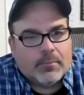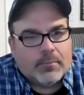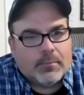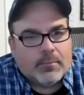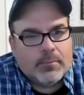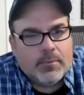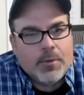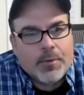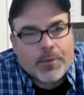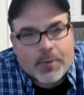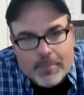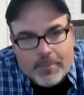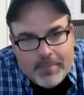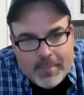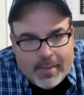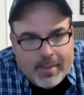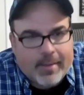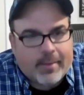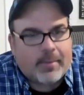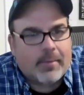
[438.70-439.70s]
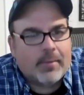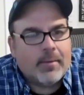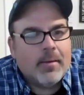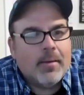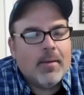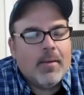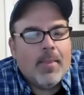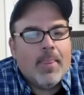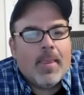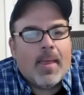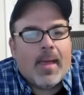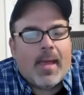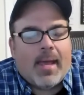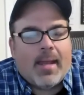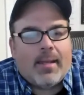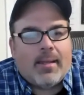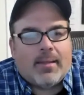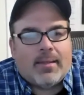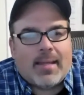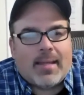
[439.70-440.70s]
You're committed.
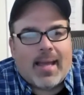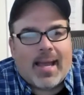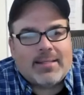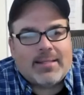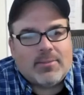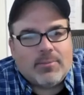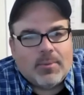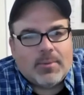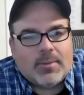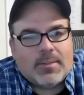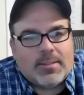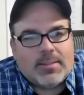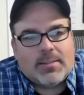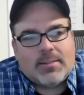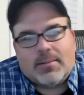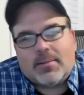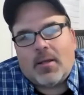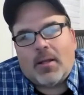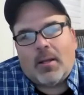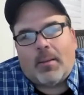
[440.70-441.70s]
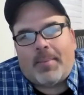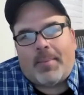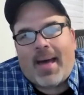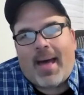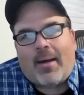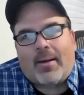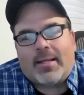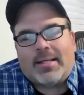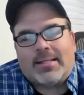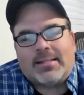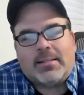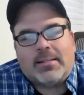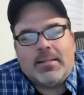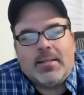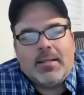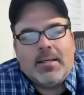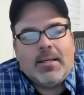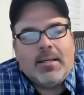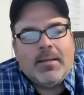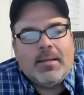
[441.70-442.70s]
And that's what this is all about, is
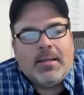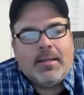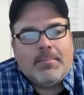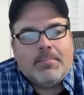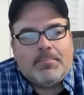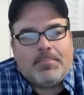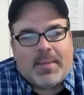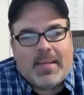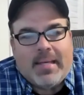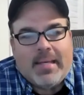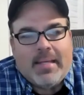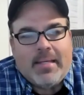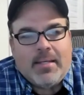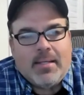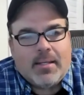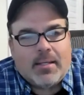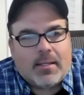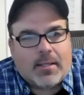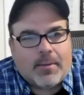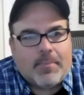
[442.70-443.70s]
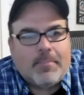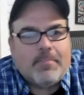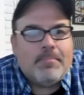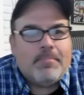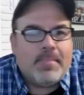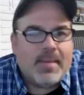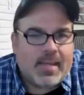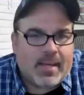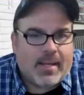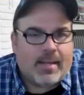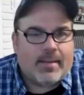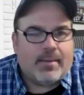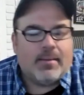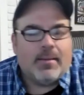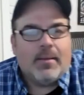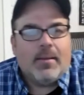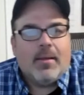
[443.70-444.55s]
being committed.